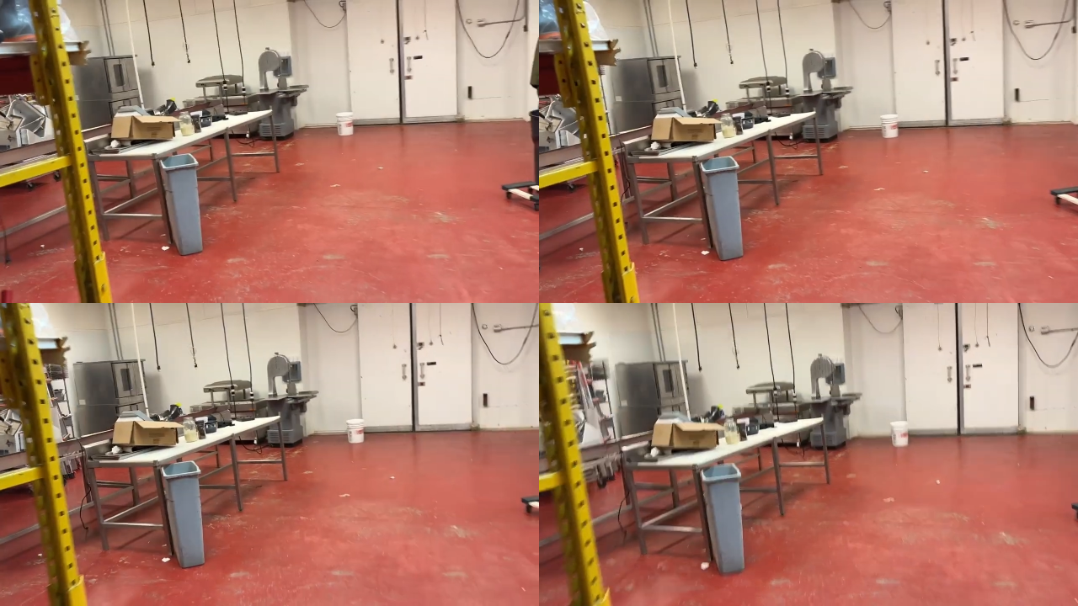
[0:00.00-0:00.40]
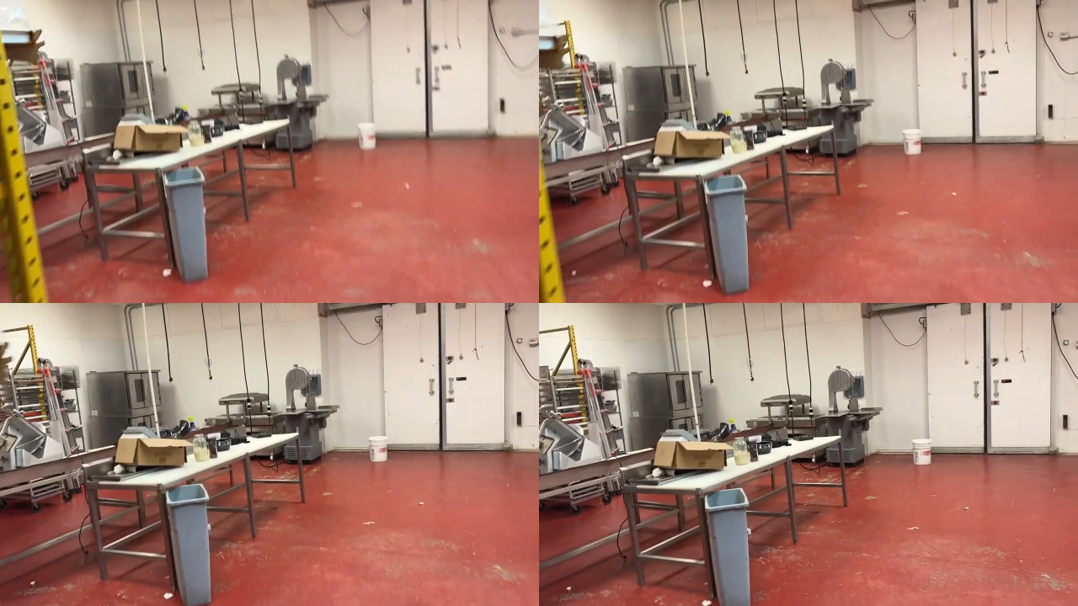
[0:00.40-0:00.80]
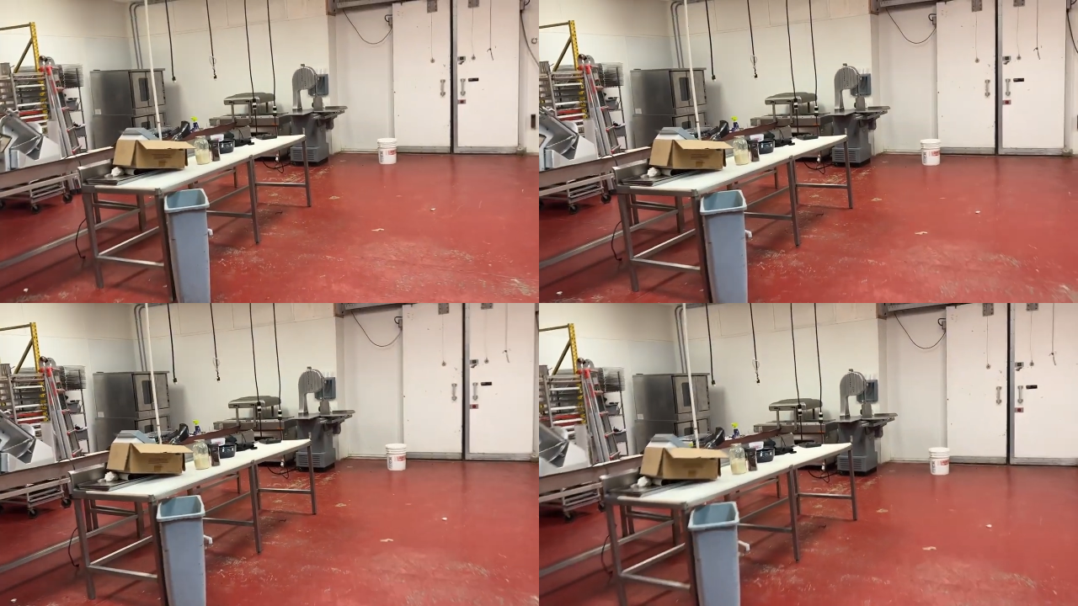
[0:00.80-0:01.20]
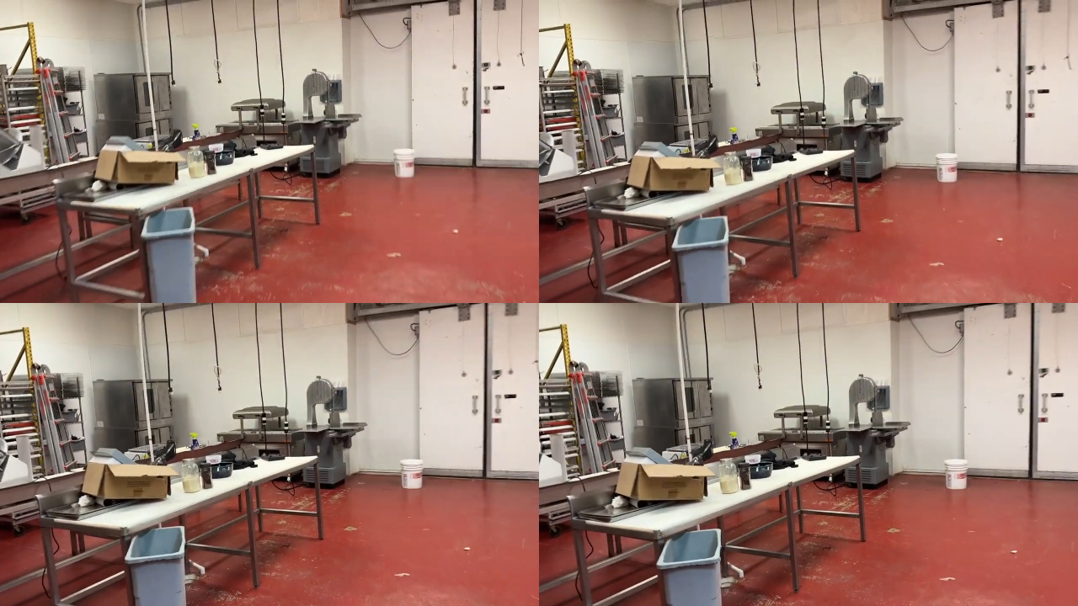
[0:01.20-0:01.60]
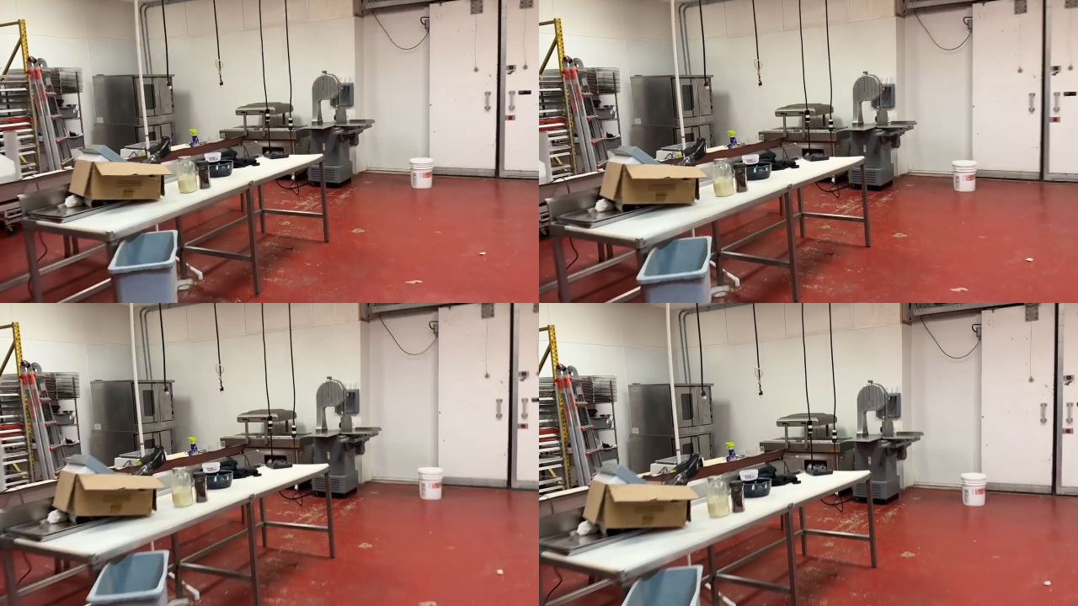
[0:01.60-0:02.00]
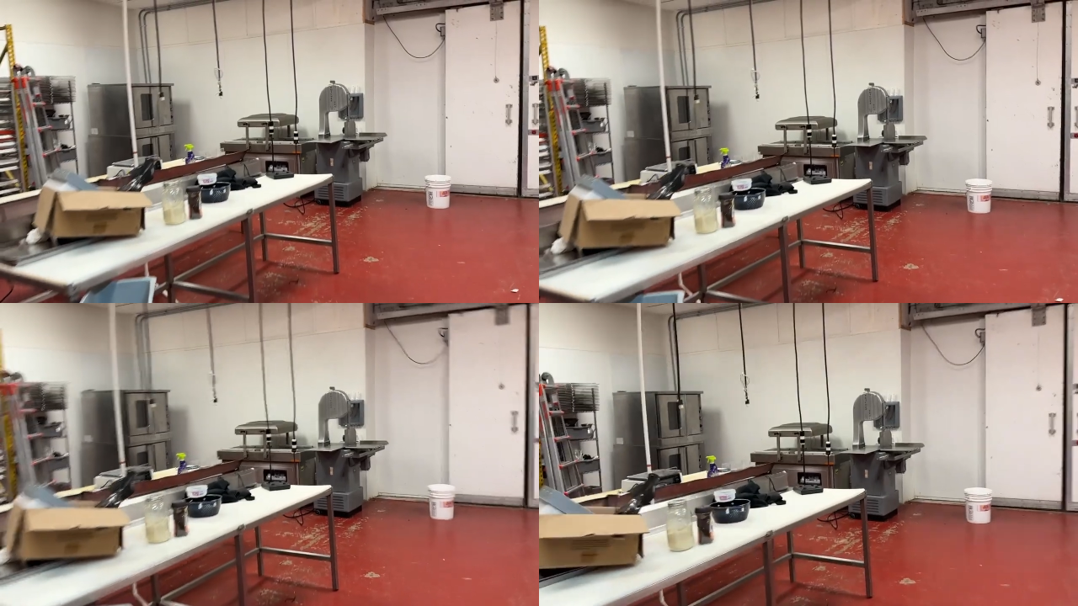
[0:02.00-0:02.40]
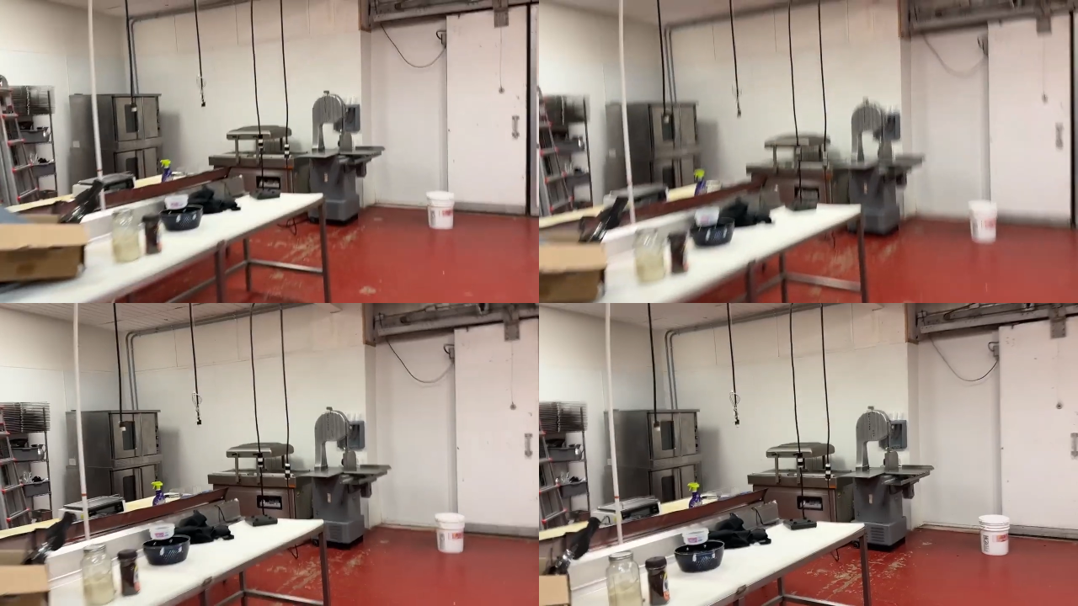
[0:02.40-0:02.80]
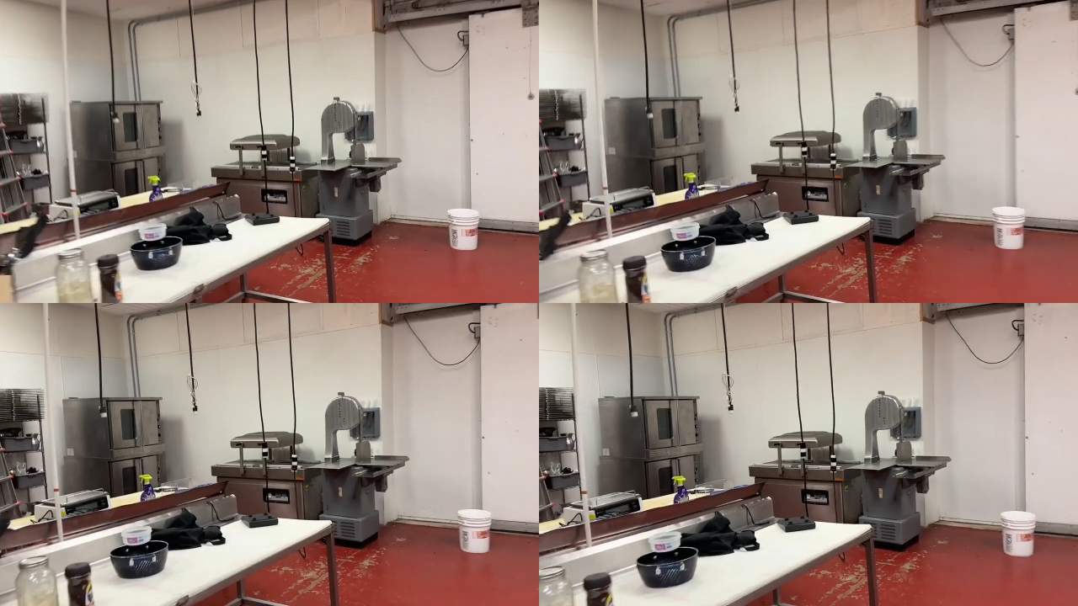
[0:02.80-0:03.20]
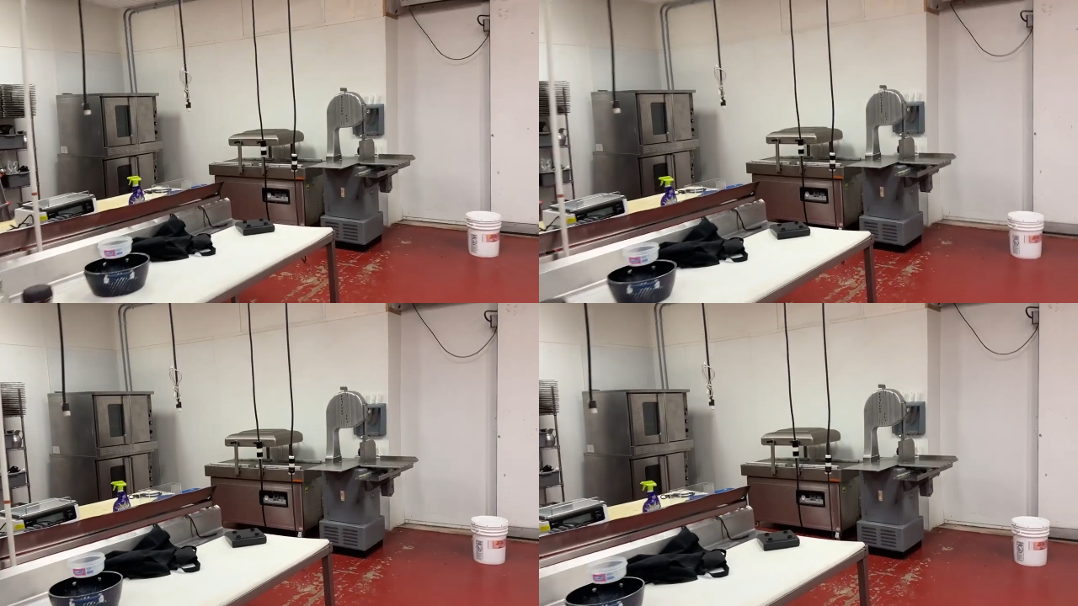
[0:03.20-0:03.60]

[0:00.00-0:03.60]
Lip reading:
Nobody's mouth can be seen.